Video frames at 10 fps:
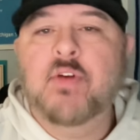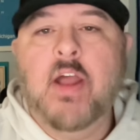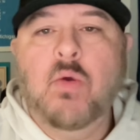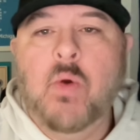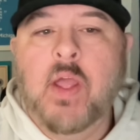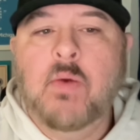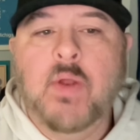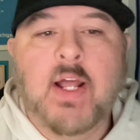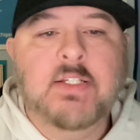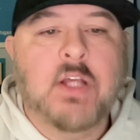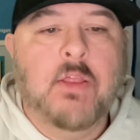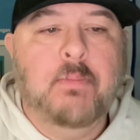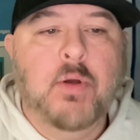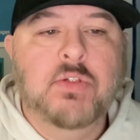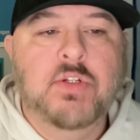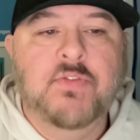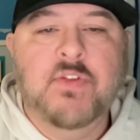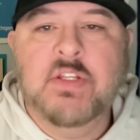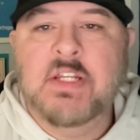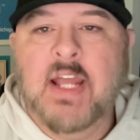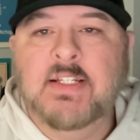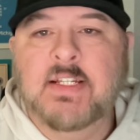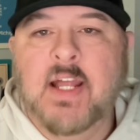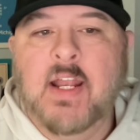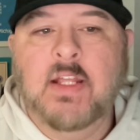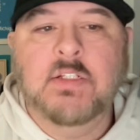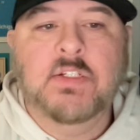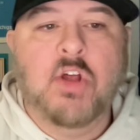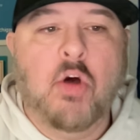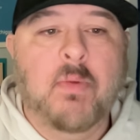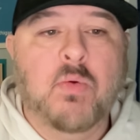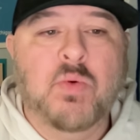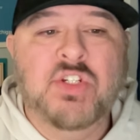right away when I saw the poster for this 1990 installment,